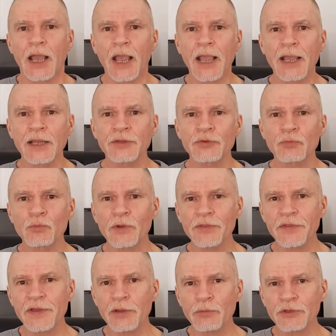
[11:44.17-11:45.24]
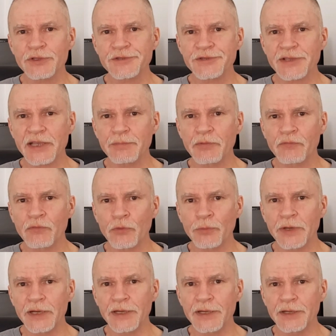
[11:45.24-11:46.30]
And one thing I want to say before
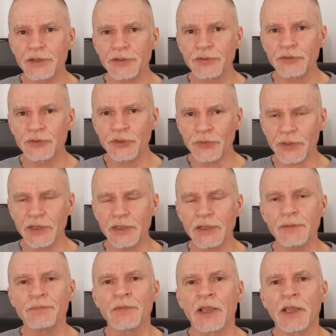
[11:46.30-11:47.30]
we do it,